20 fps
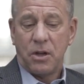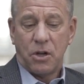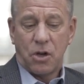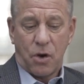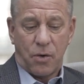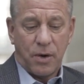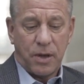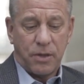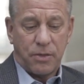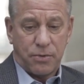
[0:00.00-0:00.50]

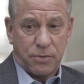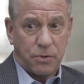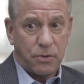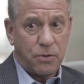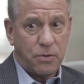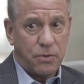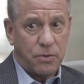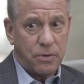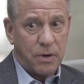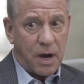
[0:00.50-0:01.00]
going
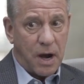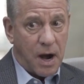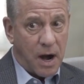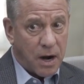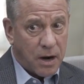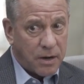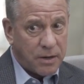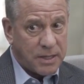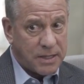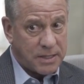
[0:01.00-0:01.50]
through
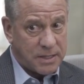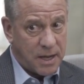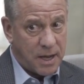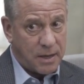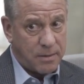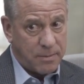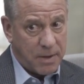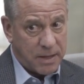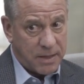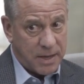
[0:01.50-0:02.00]
our
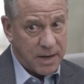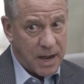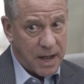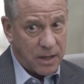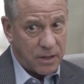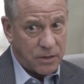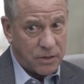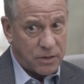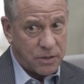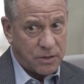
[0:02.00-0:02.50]
design
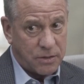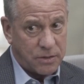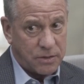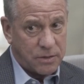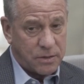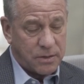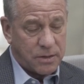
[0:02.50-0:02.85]
methodology